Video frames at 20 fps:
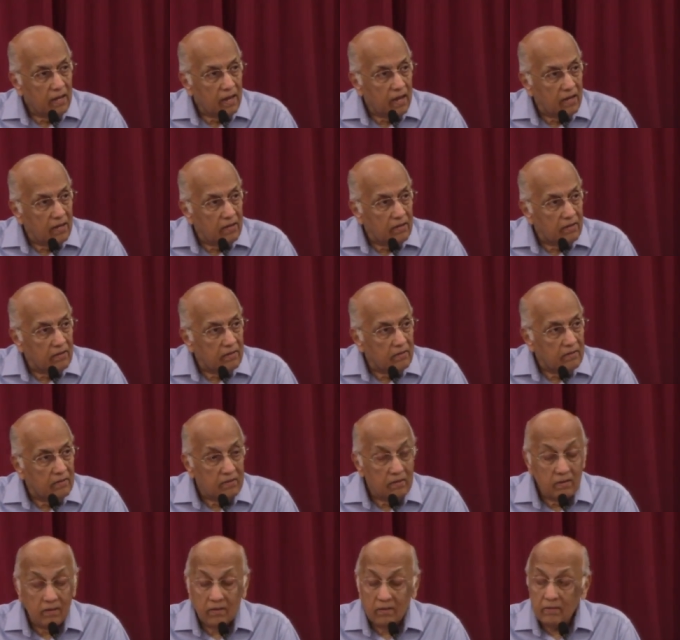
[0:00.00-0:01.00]
And
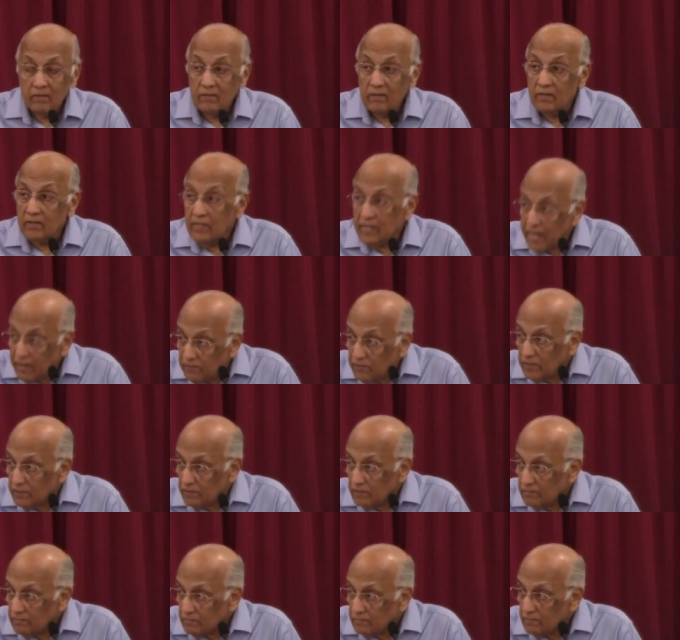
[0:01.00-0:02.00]
the
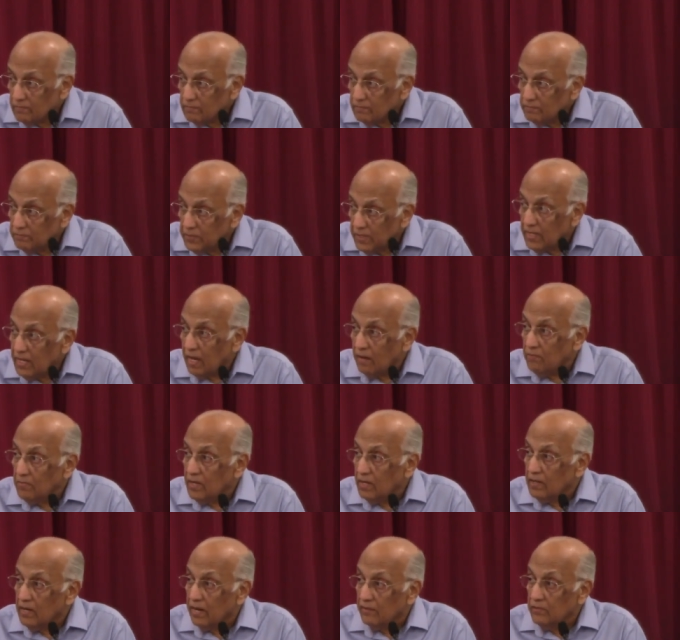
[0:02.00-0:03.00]
devil became
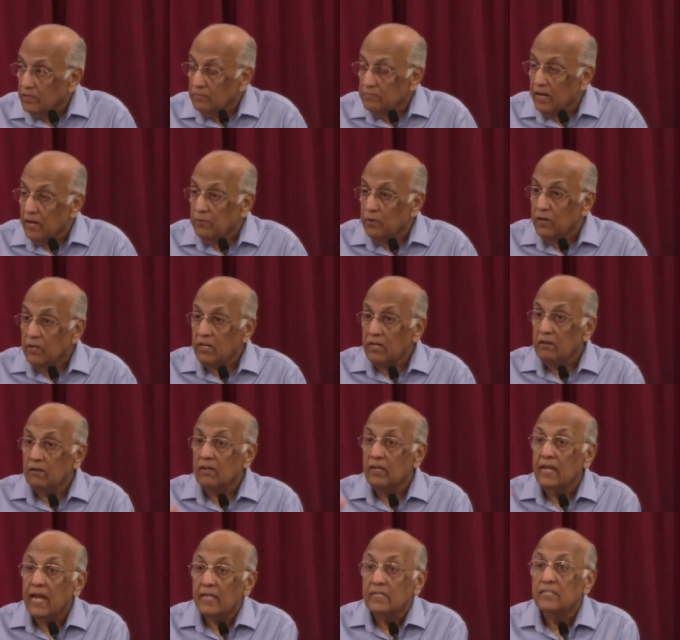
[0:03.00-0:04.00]
the devil by wanting to
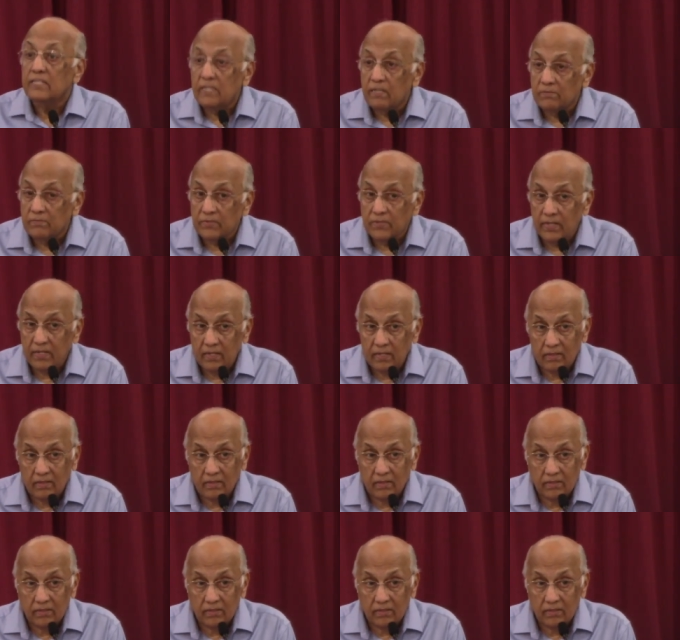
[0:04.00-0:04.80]
get something.